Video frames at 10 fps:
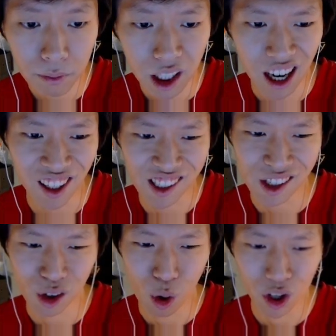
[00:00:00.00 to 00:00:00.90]
like
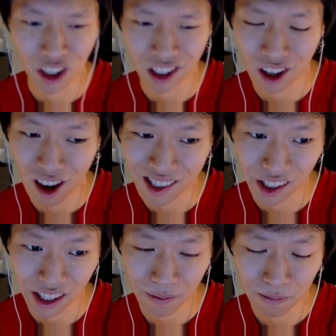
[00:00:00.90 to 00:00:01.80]
Slow Cooker,
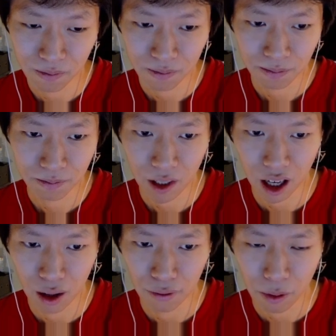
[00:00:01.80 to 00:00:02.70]
honestly,
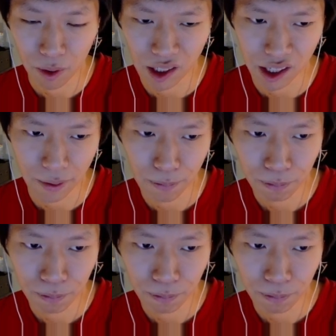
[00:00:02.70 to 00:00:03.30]
from this set.